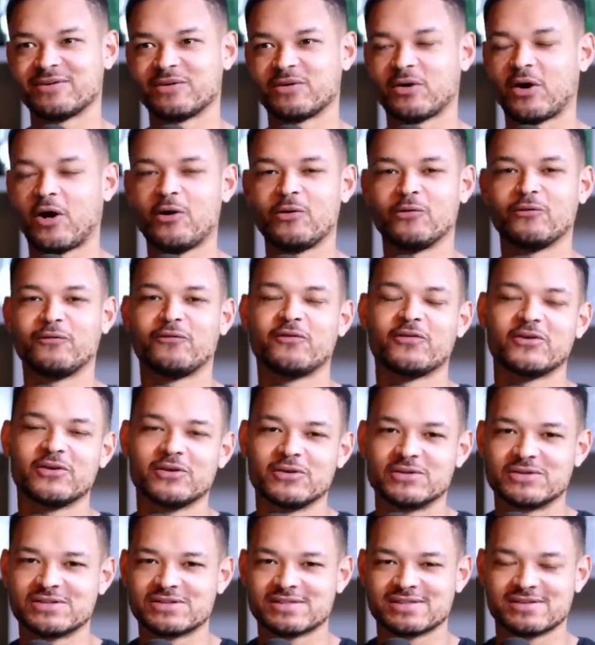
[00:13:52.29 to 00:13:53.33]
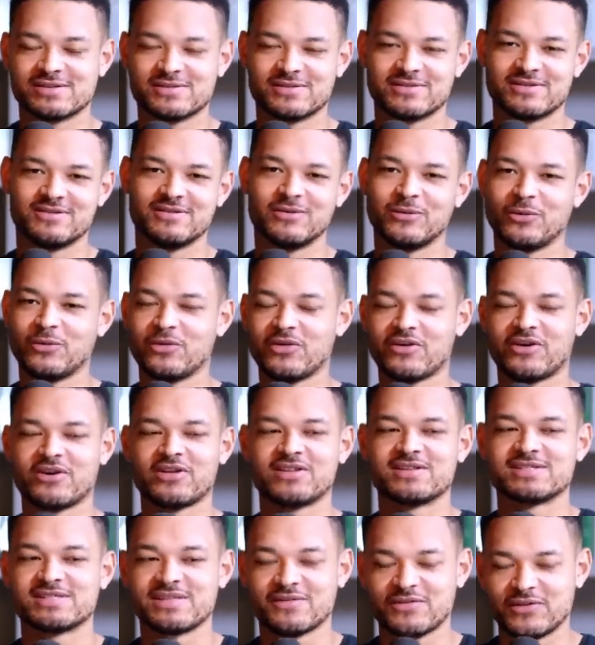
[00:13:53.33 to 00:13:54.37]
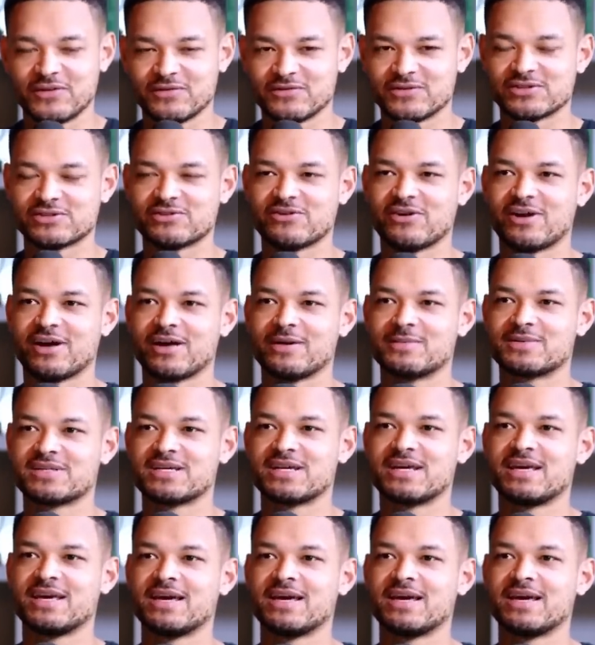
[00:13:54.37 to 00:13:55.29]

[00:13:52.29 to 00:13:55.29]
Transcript: whole foods, all the good stuff you've described,